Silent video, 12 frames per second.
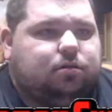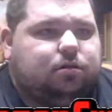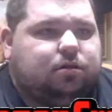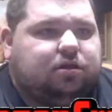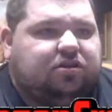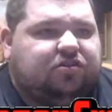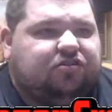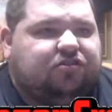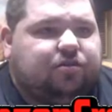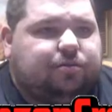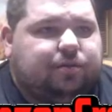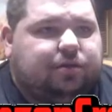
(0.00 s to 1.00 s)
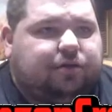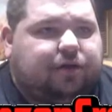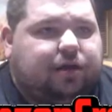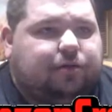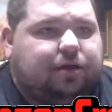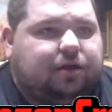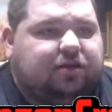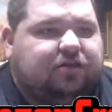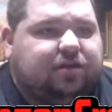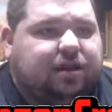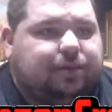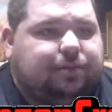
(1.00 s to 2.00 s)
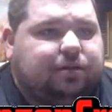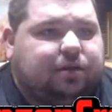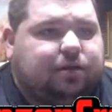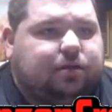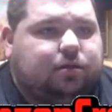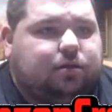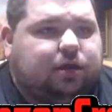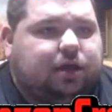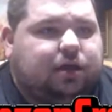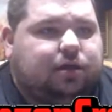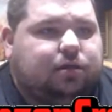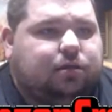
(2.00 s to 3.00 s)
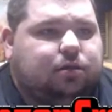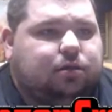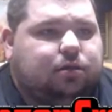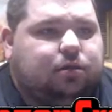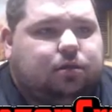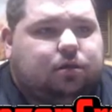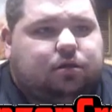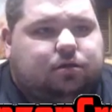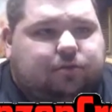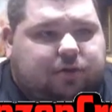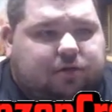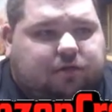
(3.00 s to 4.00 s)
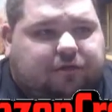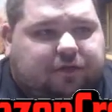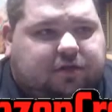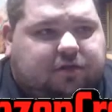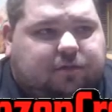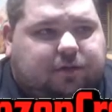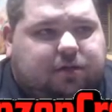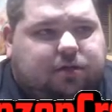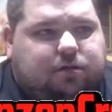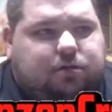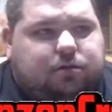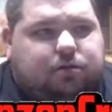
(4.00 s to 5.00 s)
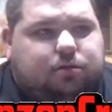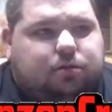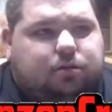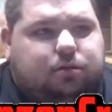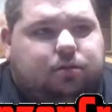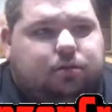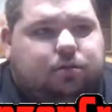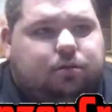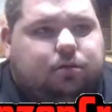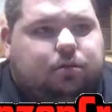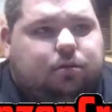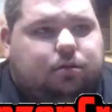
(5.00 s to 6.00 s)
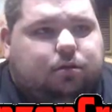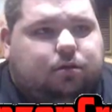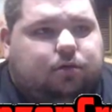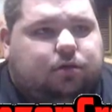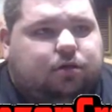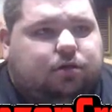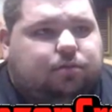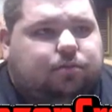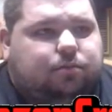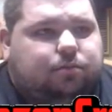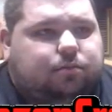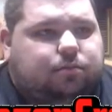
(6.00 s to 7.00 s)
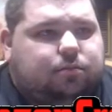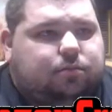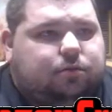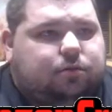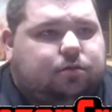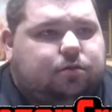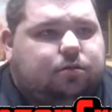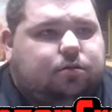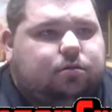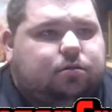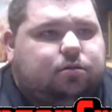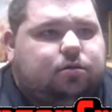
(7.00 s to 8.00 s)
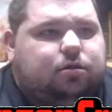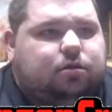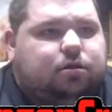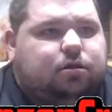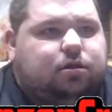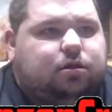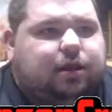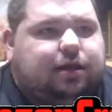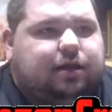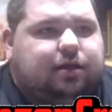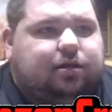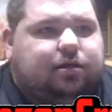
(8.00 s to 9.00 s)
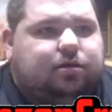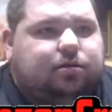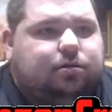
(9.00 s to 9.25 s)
This should be the right way. It should not be the... Yeah. Then we can go over this way. Go up. And not get cut.